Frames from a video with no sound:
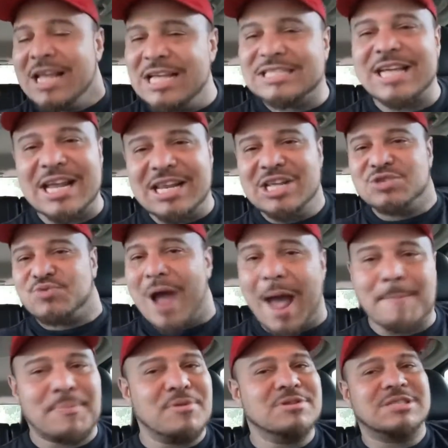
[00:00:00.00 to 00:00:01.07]
he's saying these
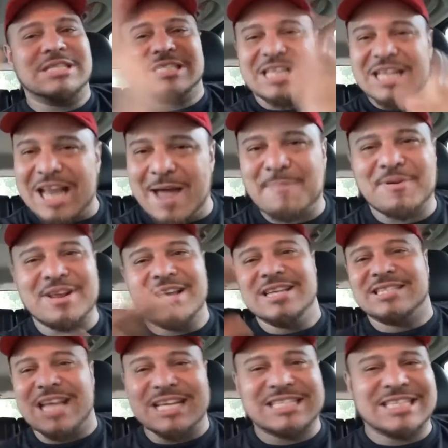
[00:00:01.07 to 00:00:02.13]
rappers, these
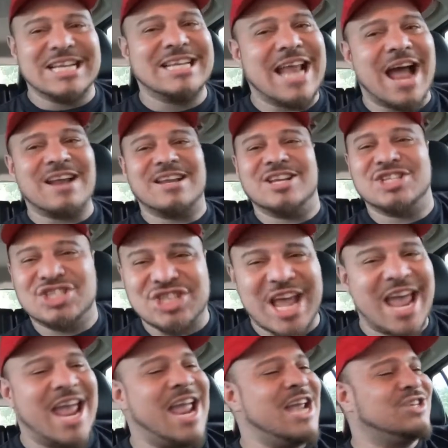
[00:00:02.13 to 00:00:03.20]
celebrities, they sitting down in the
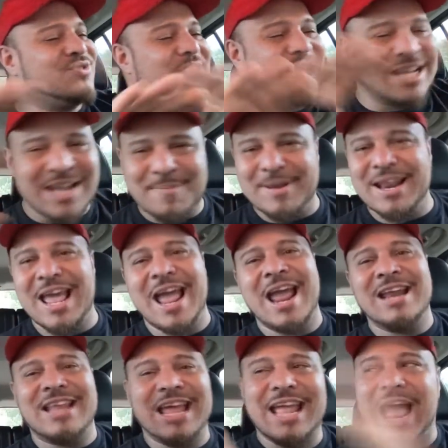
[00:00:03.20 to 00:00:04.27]
shade, drinking
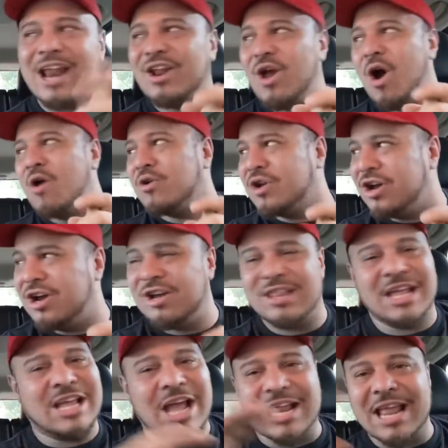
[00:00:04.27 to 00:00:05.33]
lemonade. They got it all good.
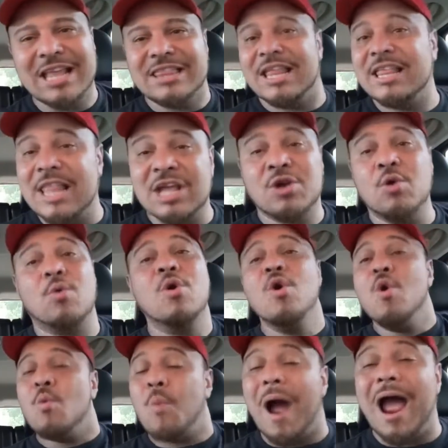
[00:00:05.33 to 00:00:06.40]
They got they, they, they cool.
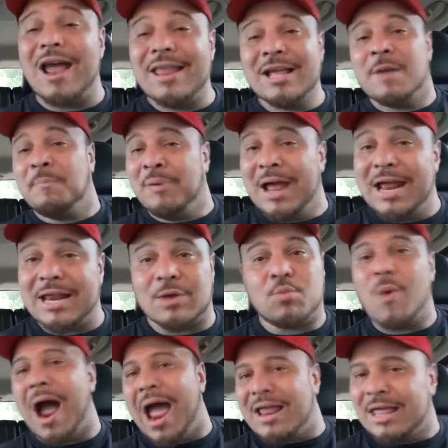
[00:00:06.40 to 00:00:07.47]
Why are they
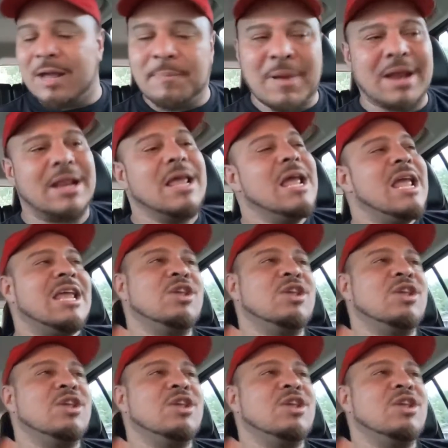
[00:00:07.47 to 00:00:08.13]
complaining? Why are they complaining?